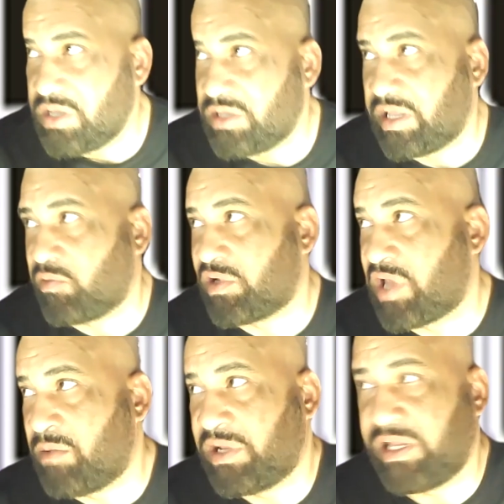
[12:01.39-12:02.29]
they were
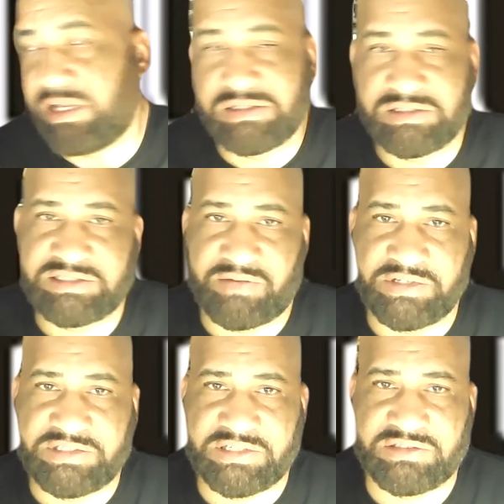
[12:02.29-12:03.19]
dominating the
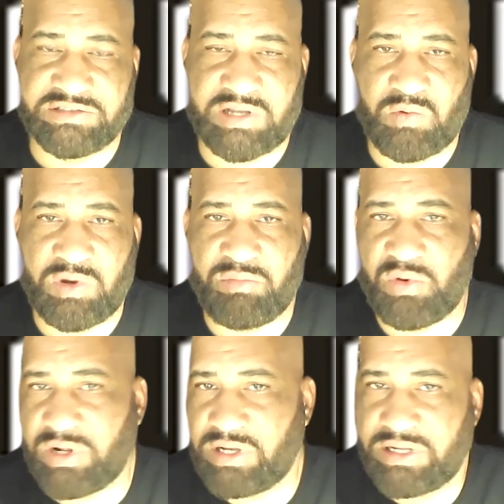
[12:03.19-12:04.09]
76ers at one
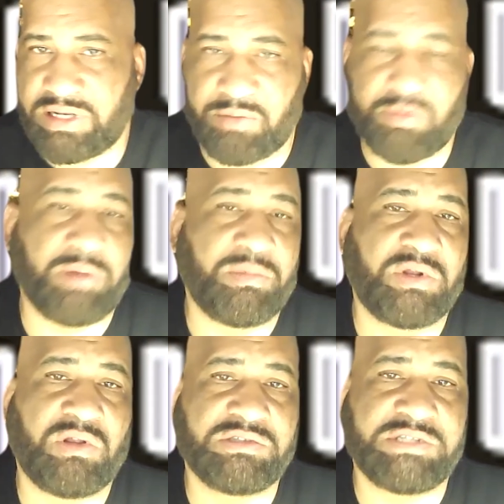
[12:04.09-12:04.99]
point, and they were able to
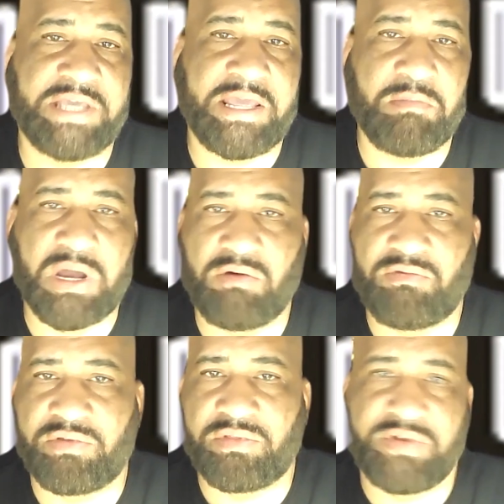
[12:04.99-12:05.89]
close the game out
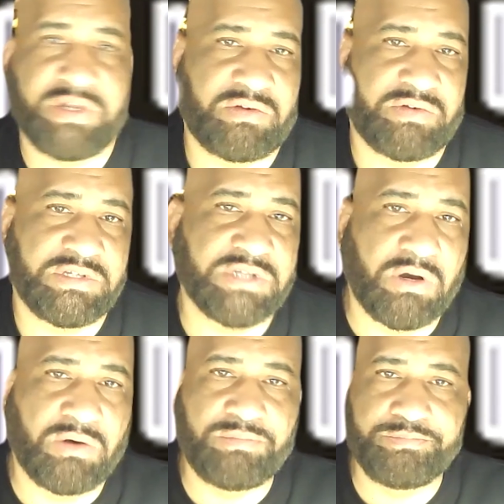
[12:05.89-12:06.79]
for the victory.
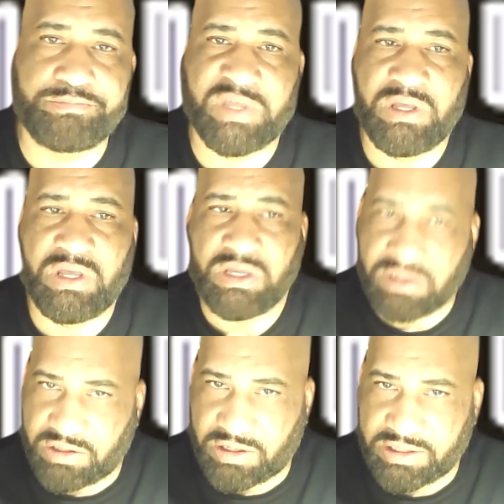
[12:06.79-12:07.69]
So
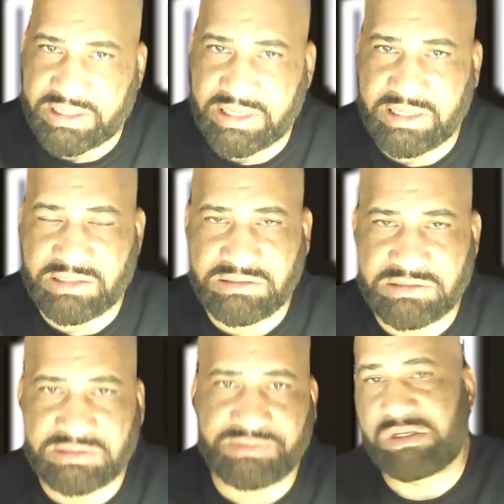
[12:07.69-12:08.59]
good on the
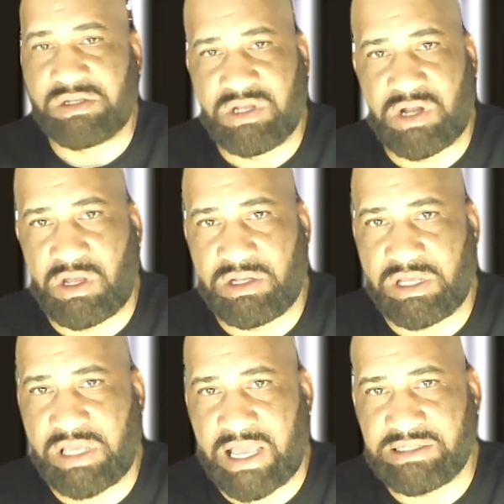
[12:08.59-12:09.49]
Kings. Good on
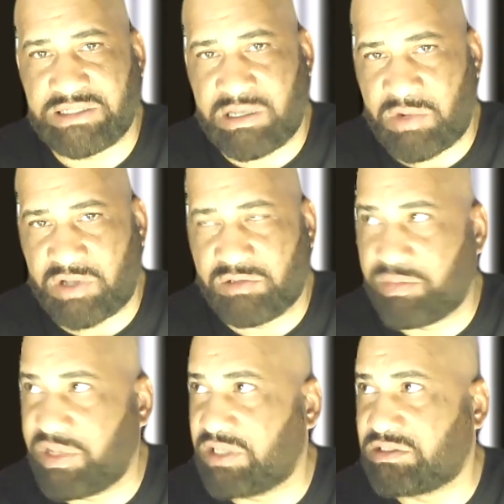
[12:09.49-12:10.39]
the guys that come off the
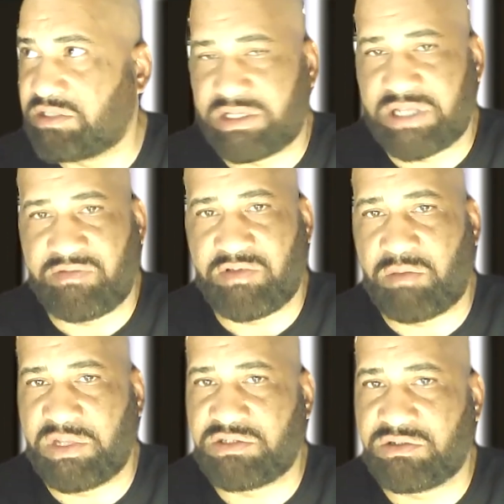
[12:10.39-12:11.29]
bench.
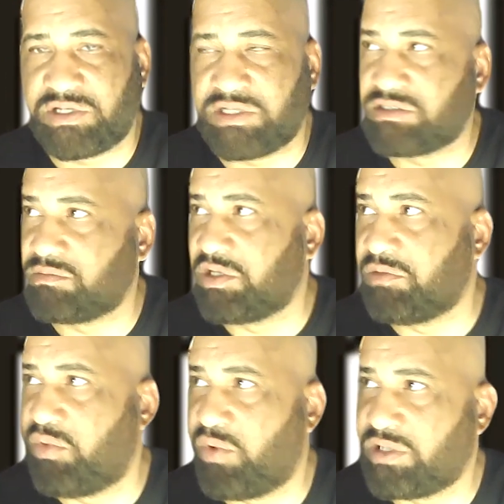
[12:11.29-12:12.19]
Davion Mitchell getting some
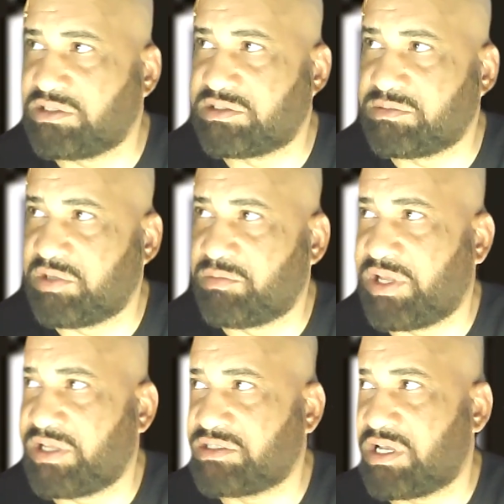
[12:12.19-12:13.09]
good points and some good
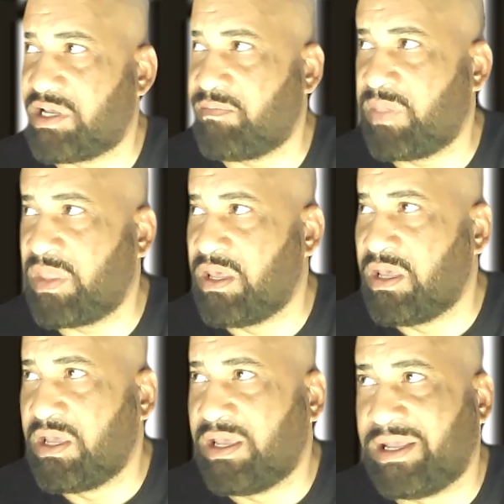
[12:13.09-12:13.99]
playing time.
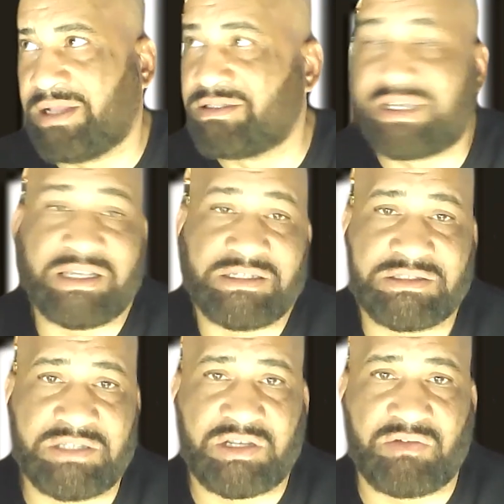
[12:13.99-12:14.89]
And the Kings
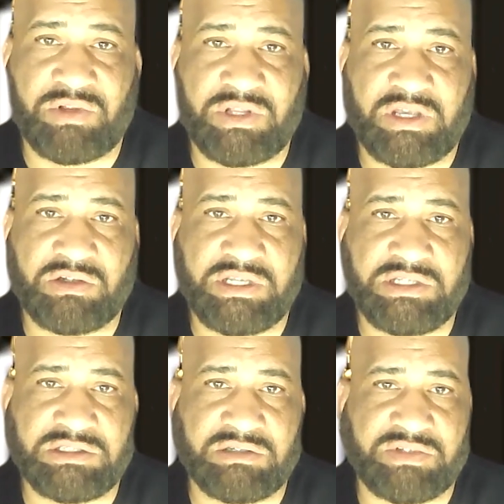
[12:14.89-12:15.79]
just looking really
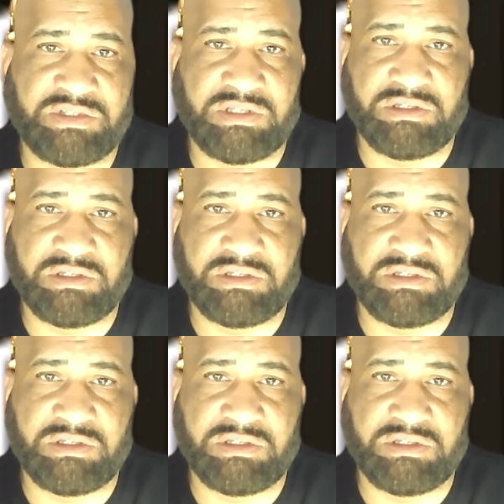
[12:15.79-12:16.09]
cohesive. It